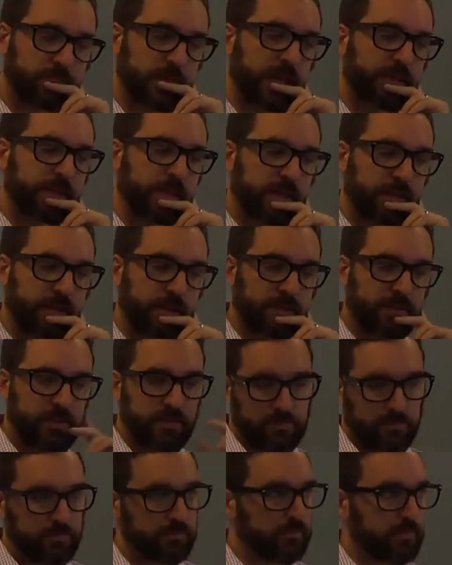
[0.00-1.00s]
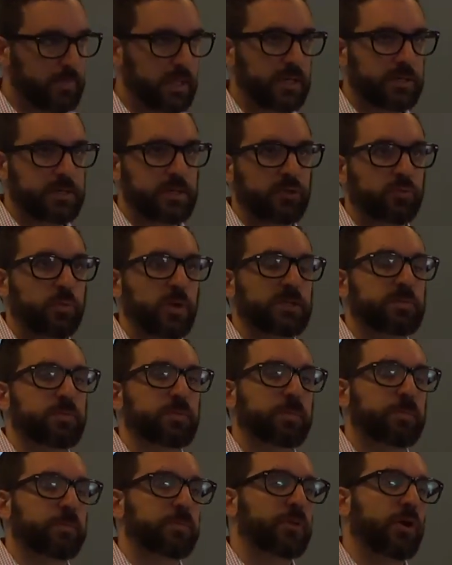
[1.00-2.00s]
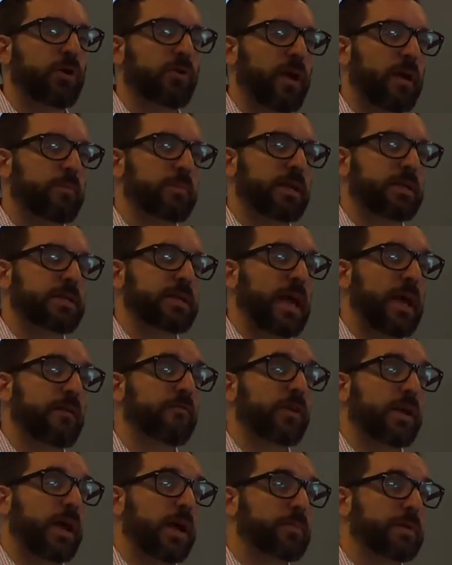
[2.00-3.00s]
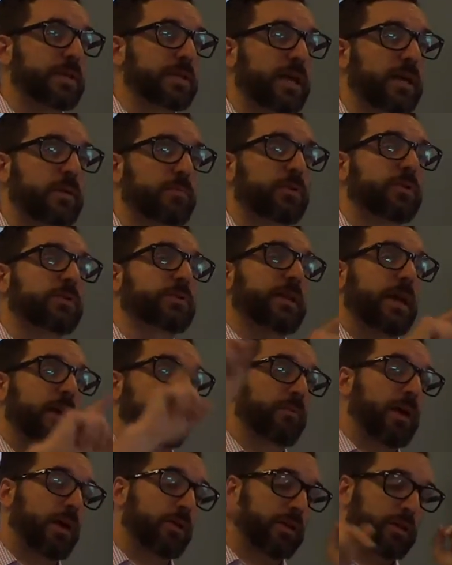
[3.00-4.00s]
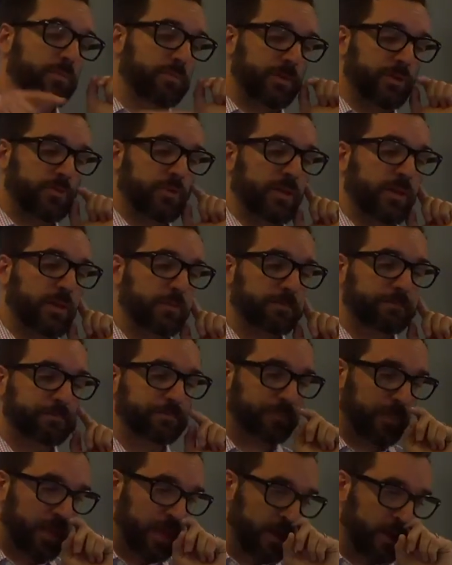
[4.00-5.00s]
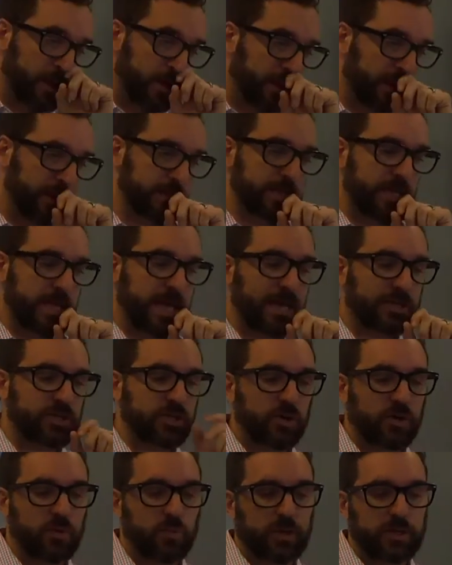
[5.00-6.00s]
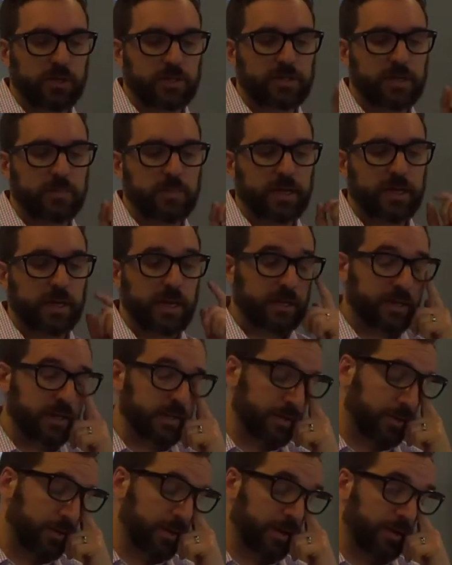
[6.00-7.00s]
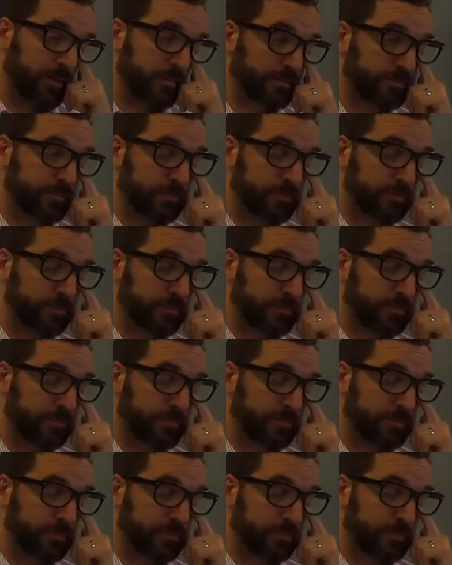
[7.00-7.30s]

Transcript: And then this is what's programmed into every IP tables and routing between them. This is the external one you see me connecting to here.